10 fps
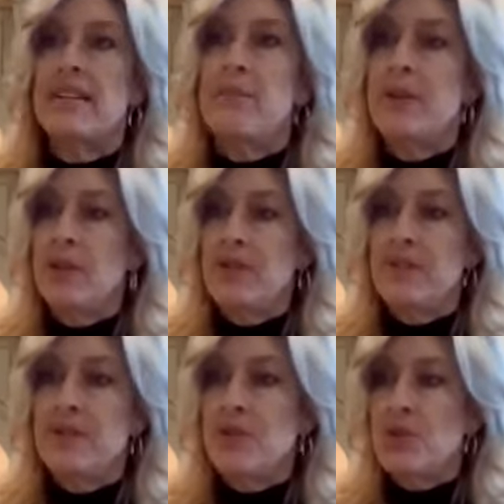Let me go over
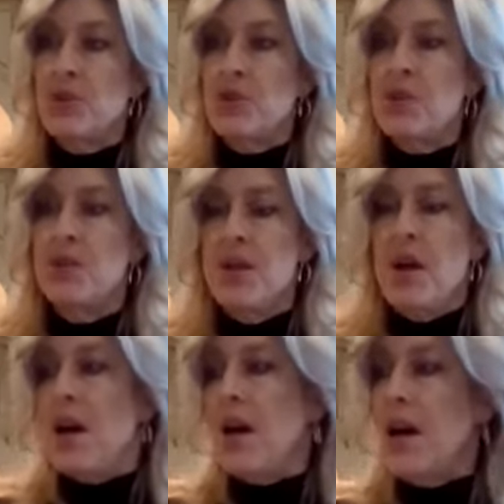the nutrition
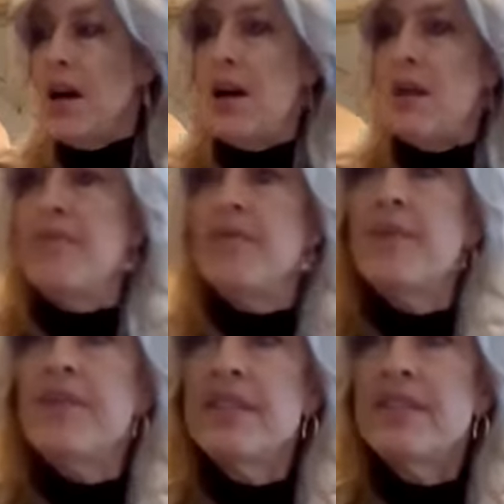
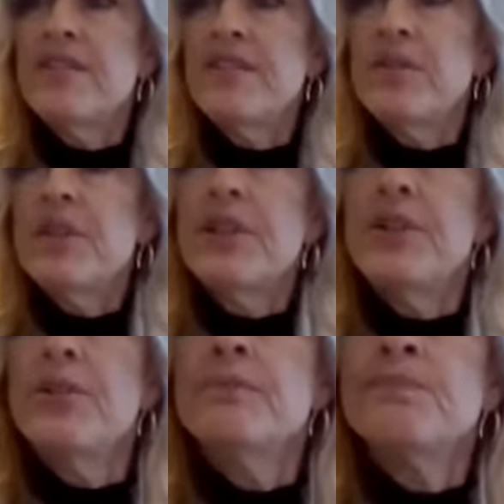for this for
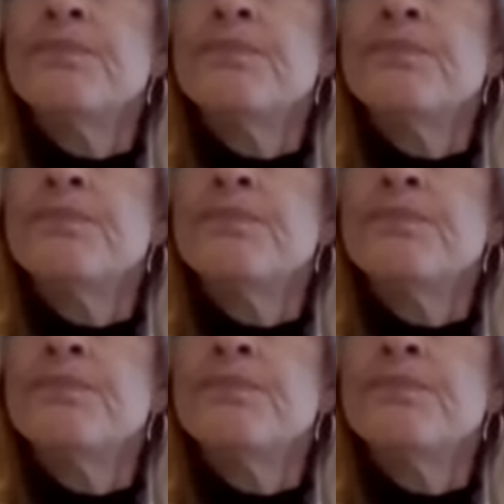you.